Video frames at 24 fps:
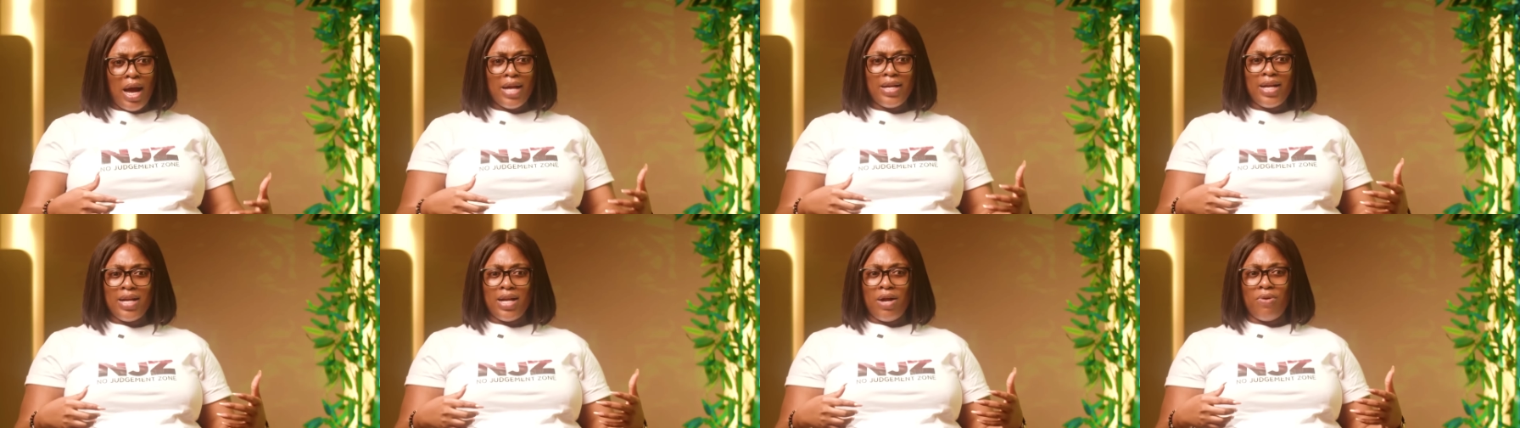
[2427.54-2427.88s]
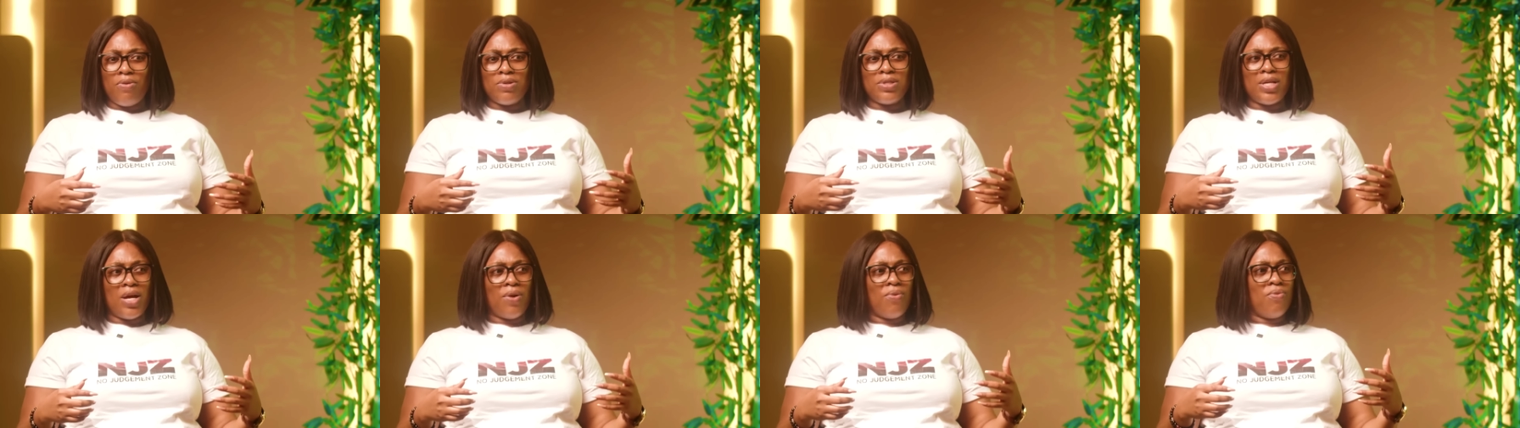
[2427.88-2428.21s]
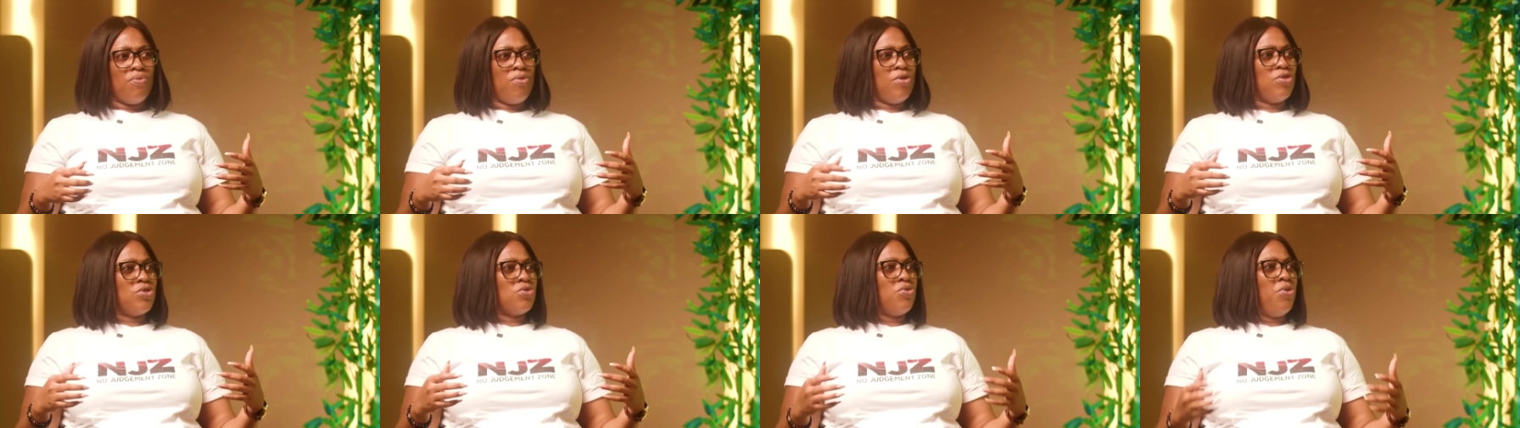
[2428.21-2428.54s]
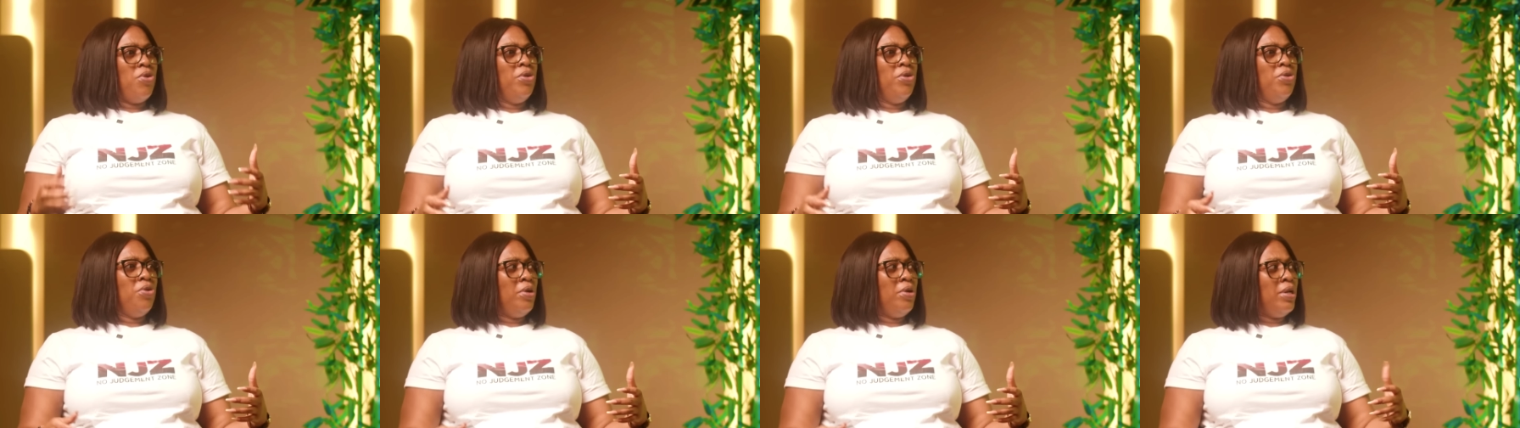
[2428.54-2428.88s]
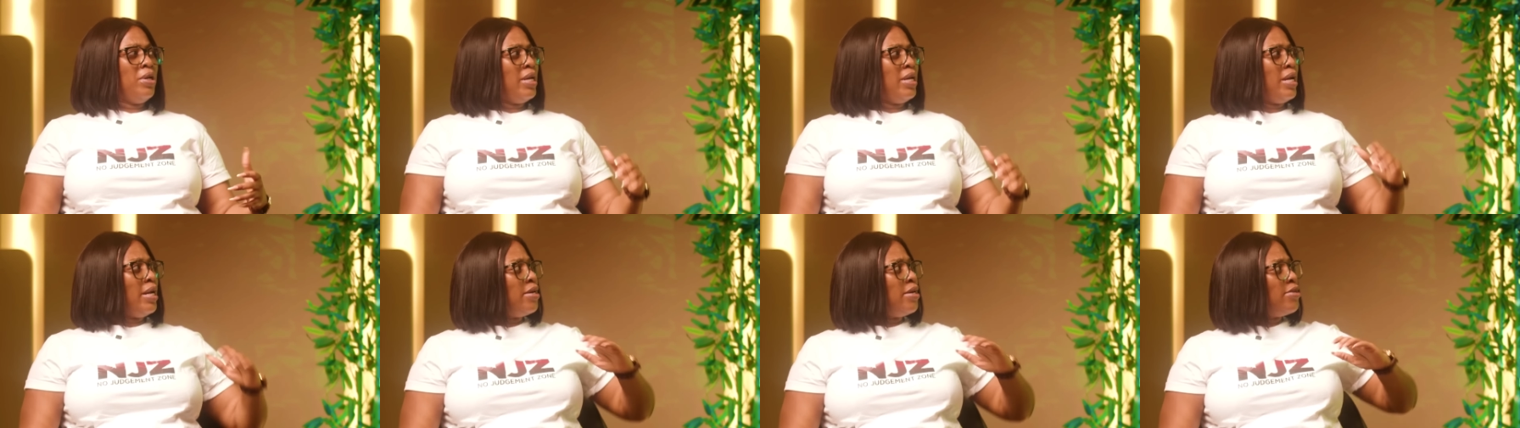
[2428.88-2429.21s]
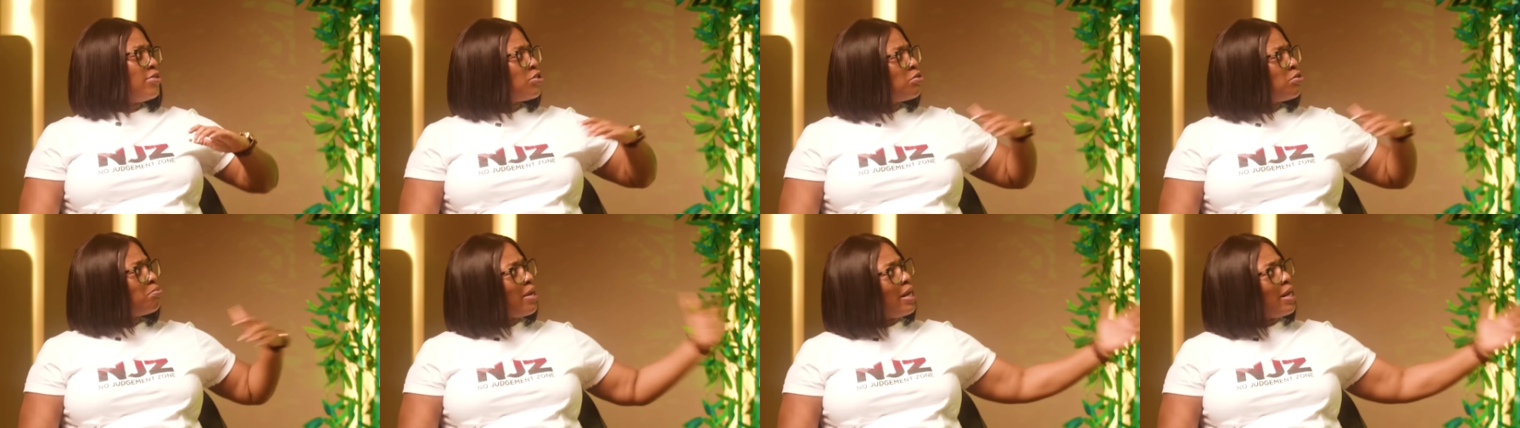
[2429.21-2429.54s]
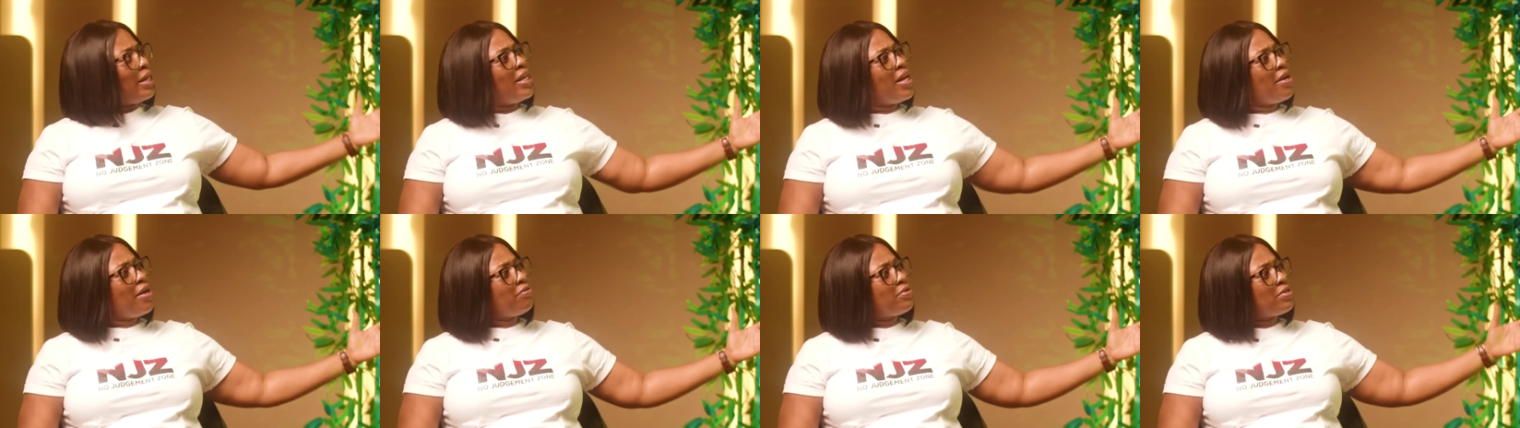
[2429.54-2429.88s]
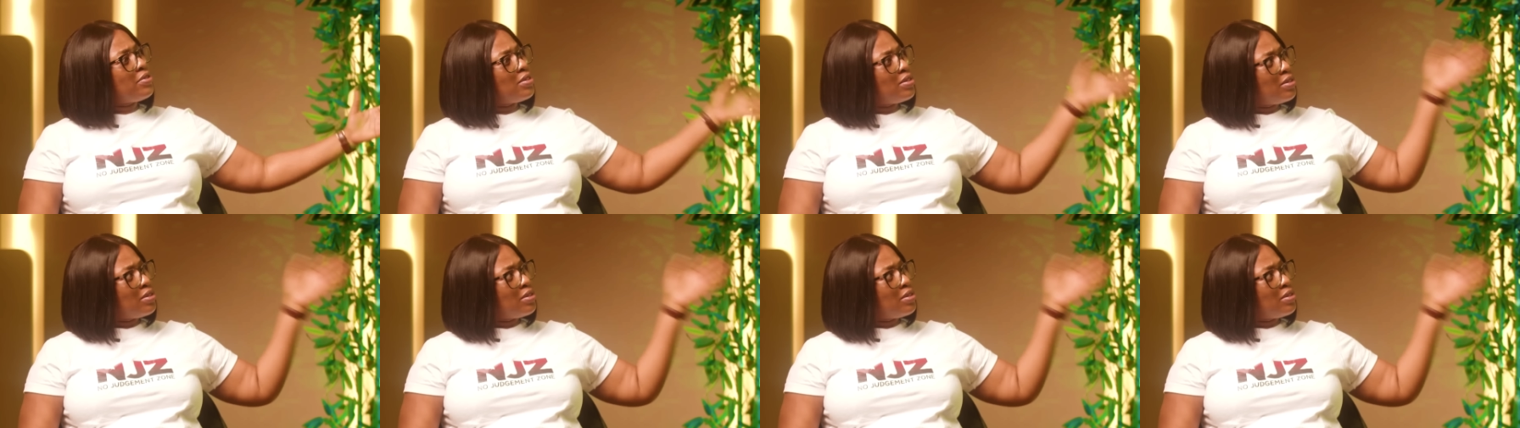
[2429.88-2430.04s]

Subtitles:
then I was like, what's going on here? To my left,